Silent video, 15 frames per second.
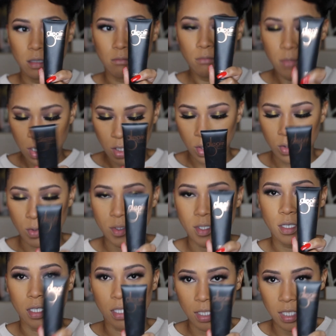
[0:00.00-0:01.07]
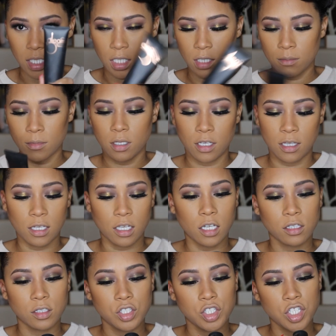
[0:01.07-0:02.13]
Mills Gleam in the
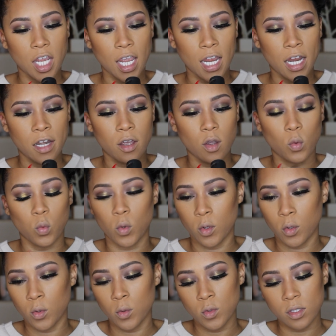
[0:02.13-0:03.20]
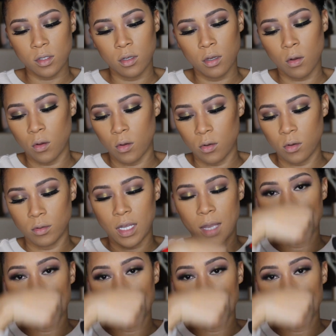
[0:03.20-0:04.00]
shade Rose Gold.